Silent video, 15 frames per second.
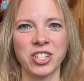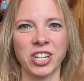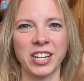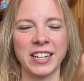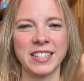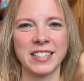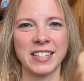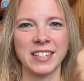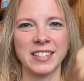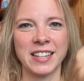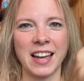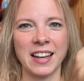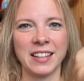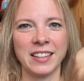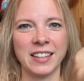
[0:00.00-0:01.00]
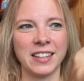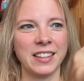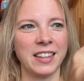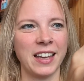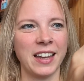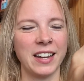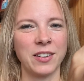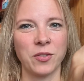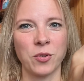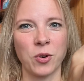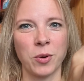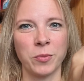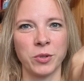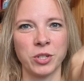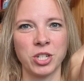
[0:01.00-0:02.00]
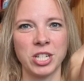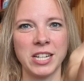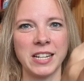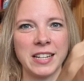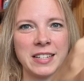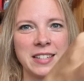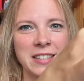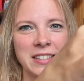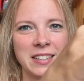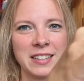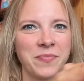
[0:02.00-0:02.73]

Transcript: is exactly like normal cheese.